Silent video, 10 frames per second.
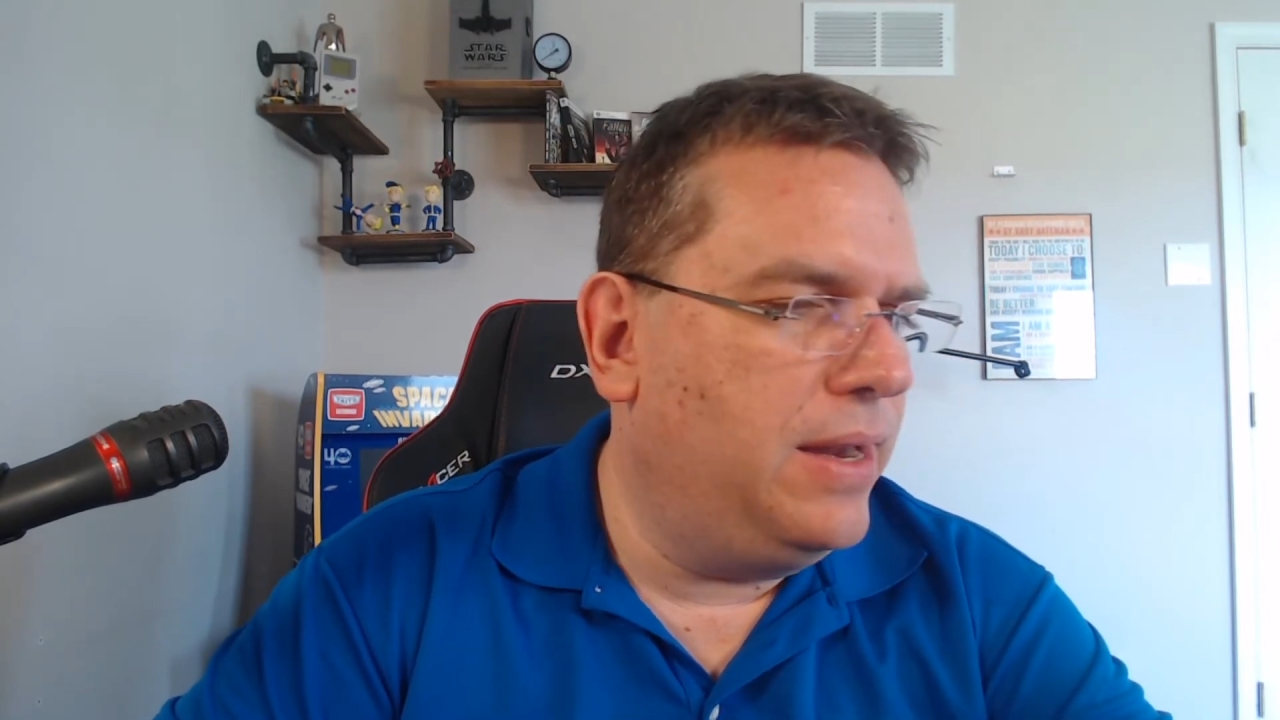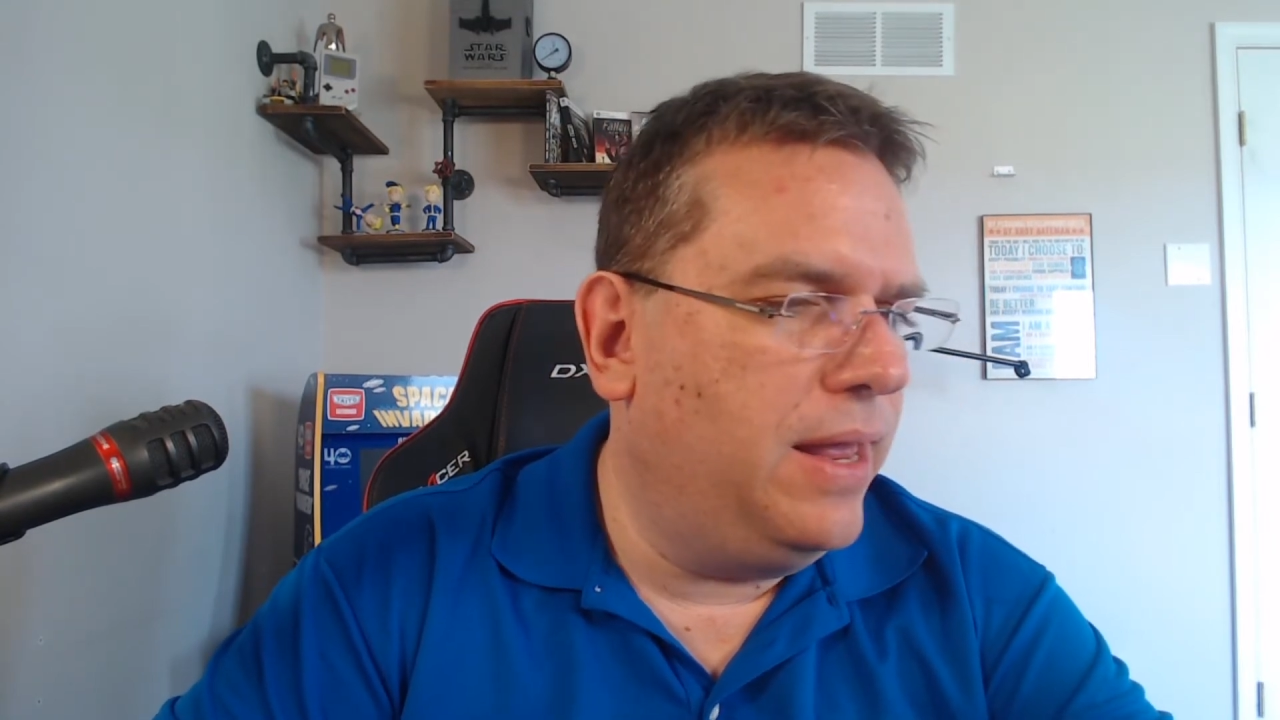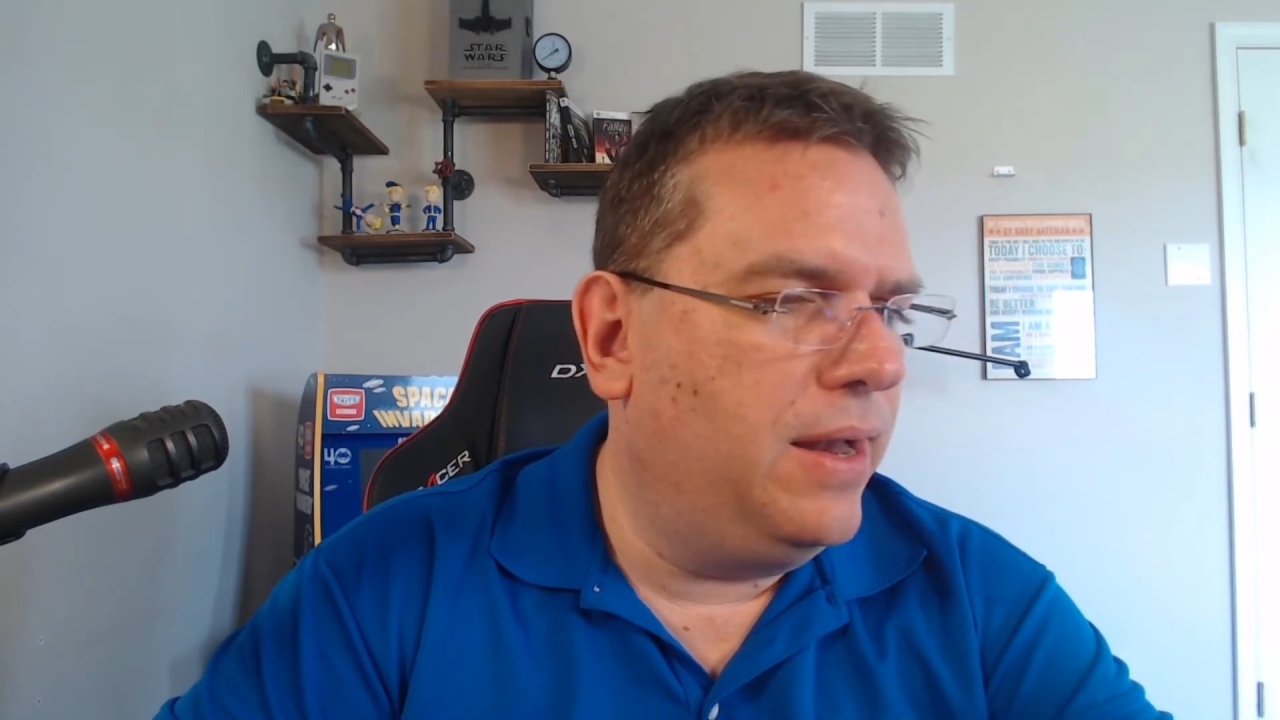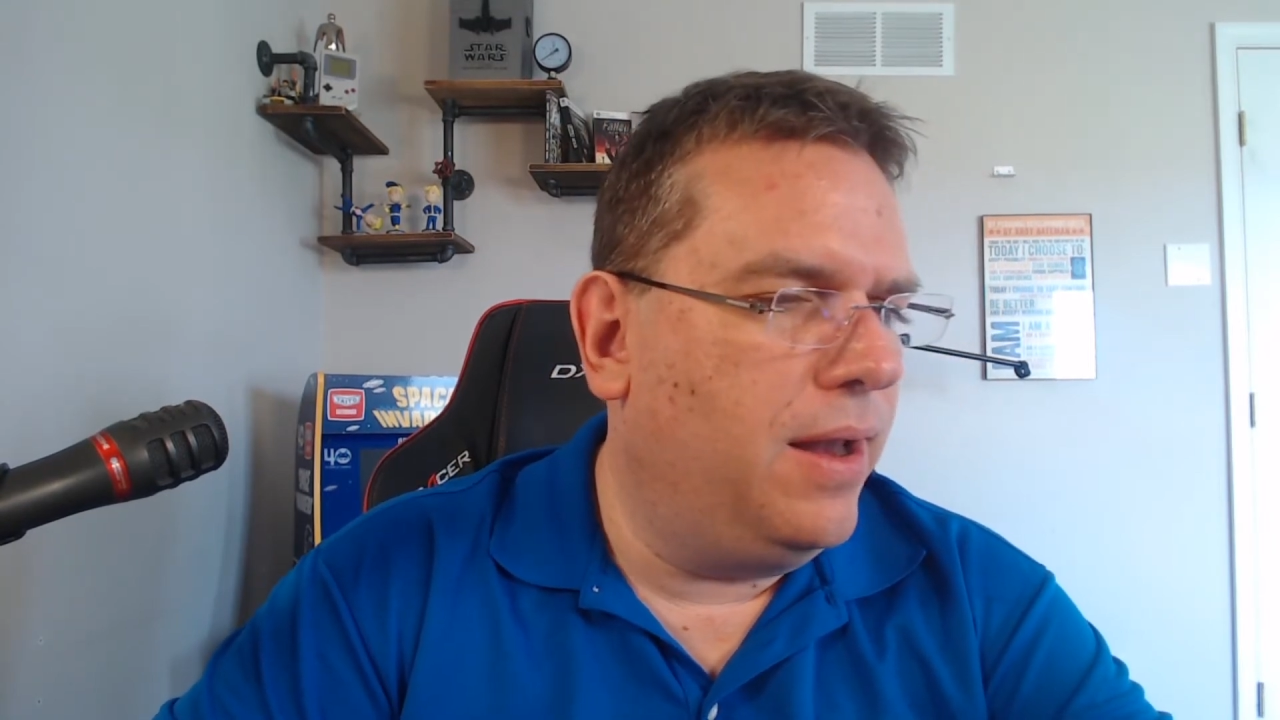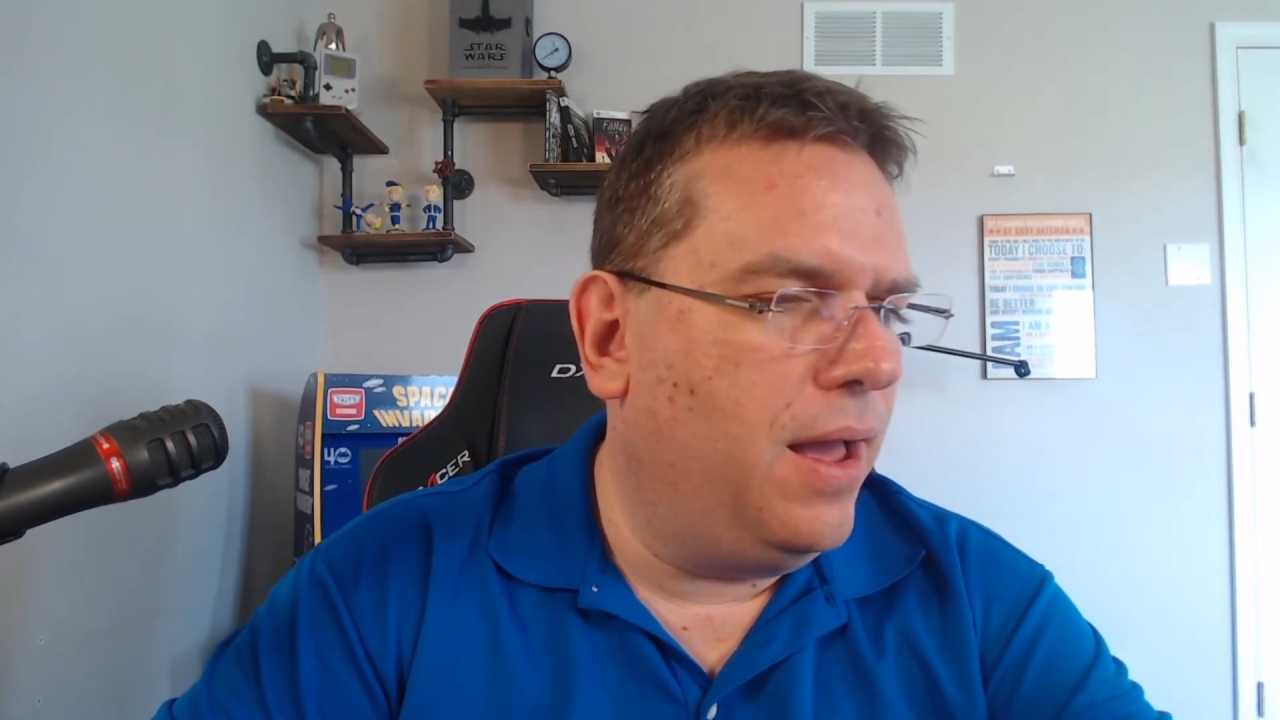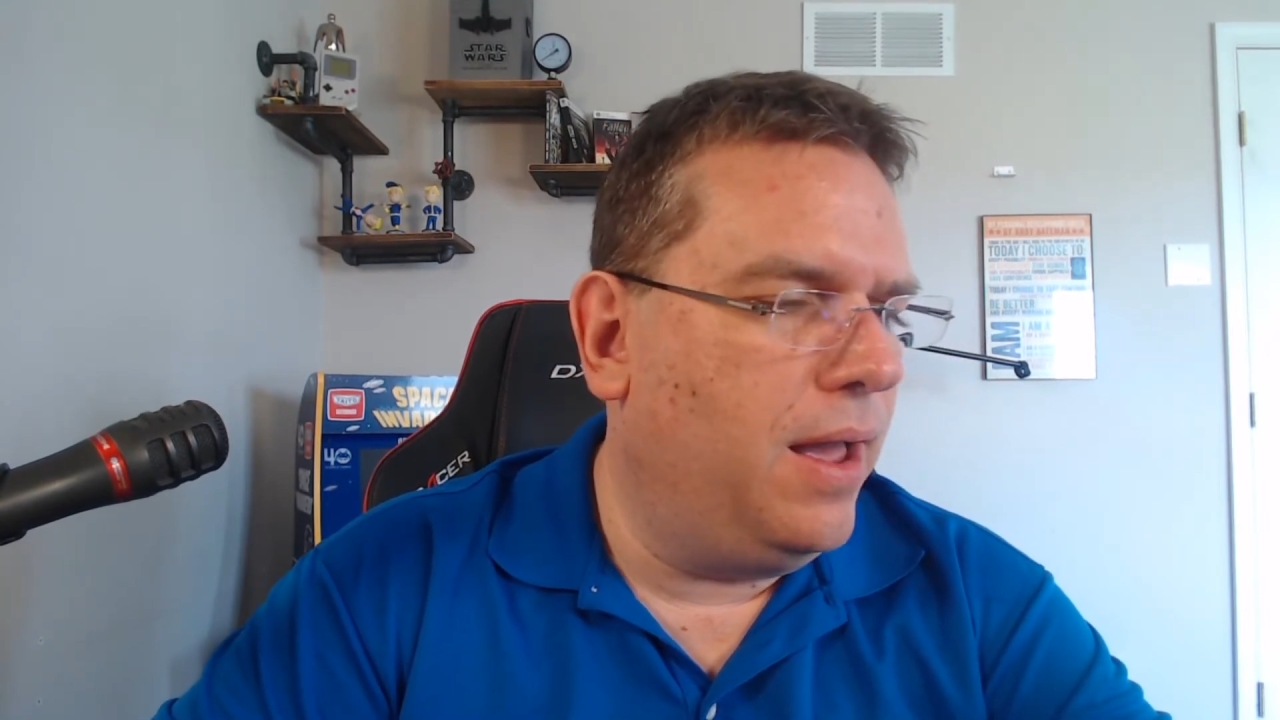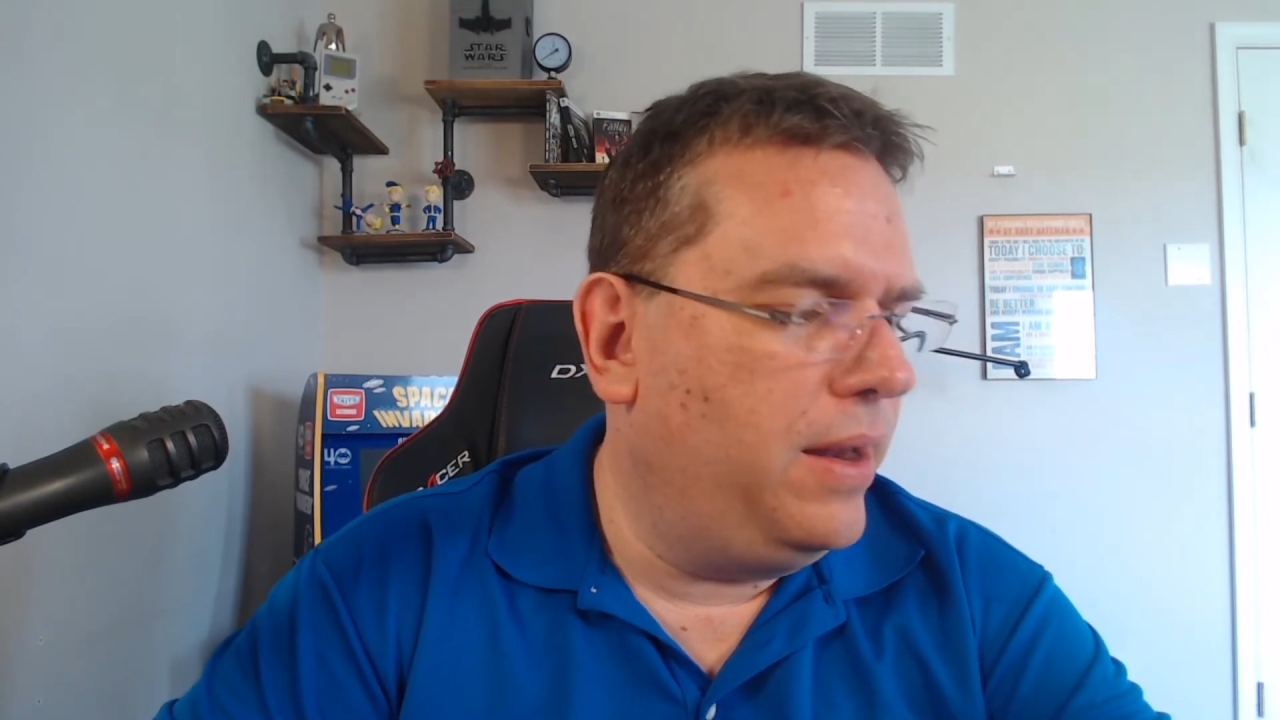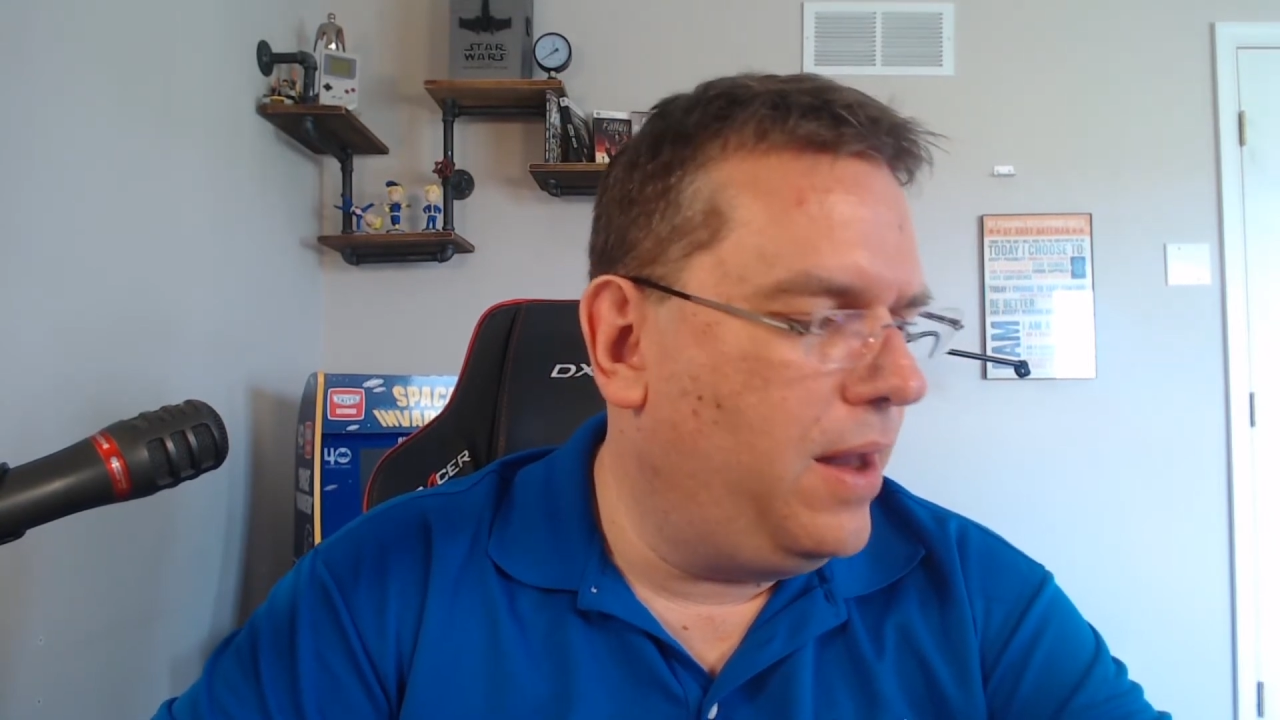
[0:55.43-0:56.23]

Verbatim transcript: and a 9.